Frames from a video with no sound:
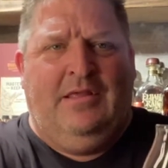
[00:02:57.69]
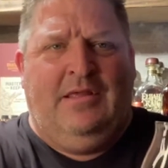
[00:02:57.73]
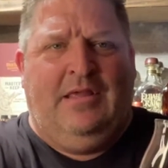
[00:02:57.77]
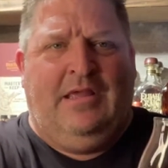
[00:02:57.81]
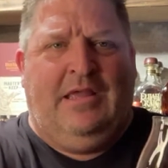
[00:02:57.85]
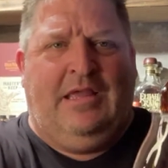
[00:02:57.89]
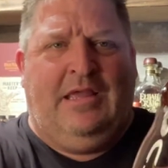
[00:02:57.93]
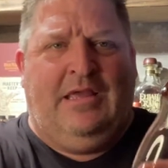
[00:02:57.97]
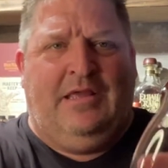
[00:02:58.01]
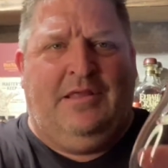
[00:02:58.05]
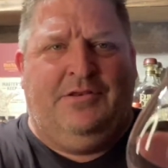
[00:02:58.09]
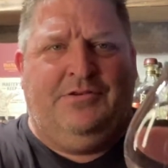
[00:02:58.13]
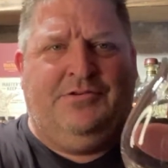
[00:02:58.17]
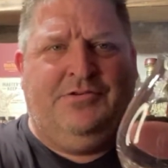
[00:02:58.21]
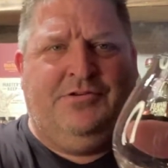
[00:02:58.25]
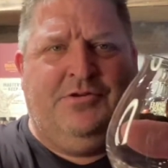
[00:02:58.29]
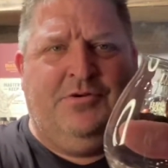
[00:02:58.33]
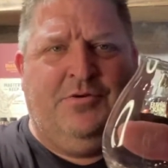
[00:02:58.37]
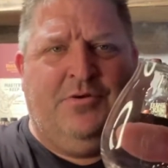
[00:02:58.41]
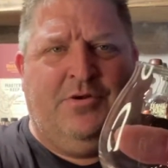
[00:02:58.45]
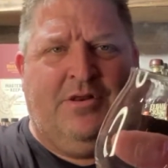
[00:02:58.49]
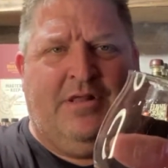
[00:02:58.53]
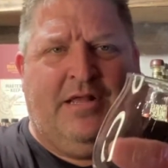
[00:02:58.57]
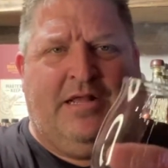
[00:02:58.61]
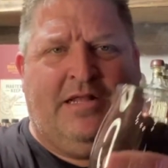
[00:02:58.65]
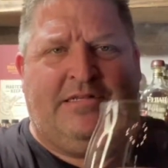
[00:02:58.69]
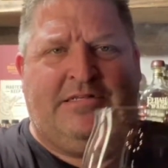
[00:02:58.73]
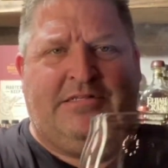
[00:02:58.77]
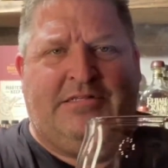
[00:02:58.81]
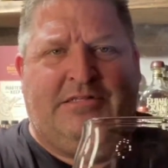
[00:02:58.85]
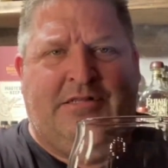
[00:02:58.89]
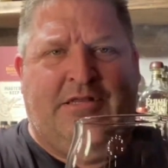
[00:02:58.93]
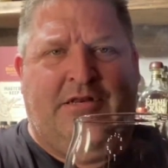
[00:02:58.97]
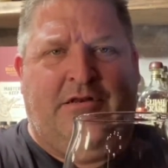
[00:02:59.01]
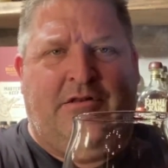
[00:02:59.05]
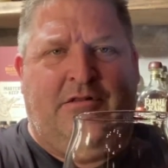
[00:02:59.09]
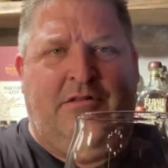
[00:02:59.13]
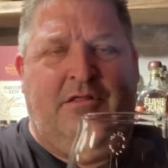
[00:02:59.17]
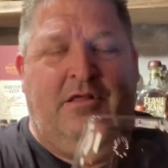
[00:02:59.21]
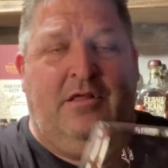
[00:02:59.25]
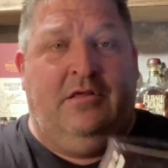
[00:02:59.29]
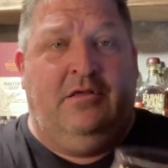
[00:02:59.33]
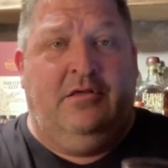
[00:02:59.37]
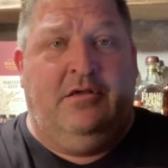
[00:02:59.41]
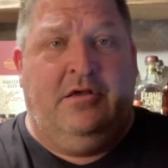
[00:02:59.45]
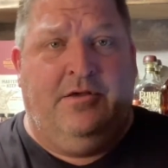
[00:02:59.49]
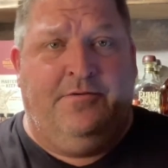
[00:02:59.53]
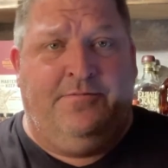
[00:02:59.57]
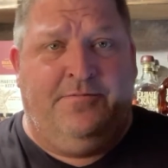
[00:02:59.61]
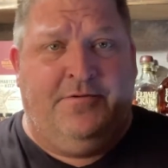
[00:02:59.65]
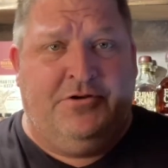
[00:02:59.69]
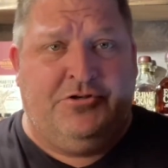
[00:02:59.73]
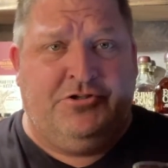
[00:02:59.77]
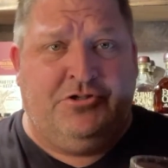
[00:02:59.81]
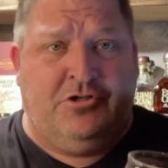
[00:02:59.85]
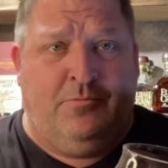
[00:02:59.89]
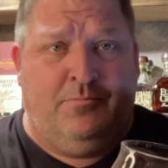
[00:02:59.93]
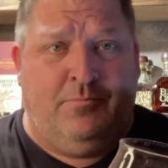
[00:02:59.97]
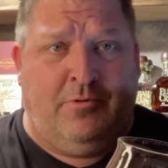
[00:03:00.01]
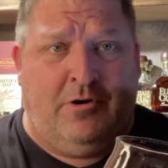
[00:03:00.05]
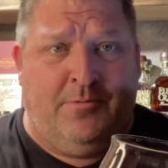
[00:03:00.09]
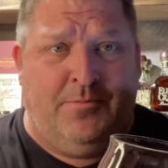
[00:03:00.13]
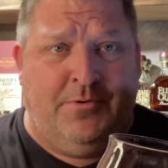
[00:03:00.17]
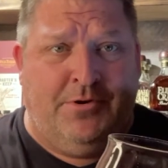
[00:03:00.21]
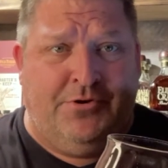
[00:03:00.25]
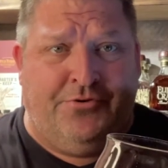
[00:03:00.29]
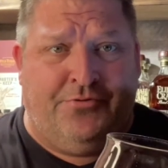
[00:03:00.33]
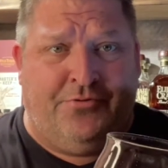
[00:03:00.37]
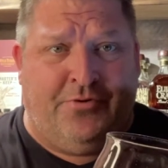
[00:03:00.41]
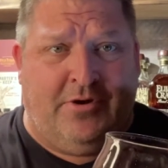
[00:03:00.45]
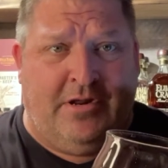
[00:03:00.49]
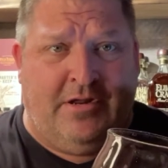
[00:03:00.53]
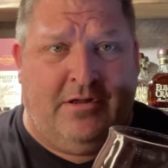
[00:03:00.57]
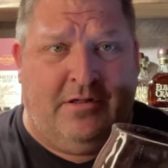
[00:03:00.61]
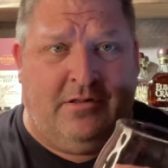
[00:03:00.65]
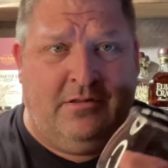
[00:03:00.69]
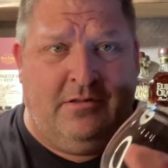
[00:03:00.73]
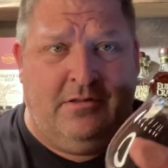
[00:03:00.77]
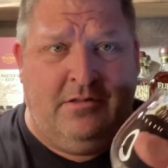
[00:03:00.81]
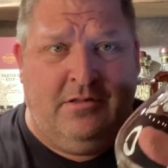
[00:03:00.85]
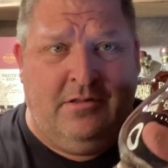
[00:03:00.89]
and to a nice little official Bourbon Trail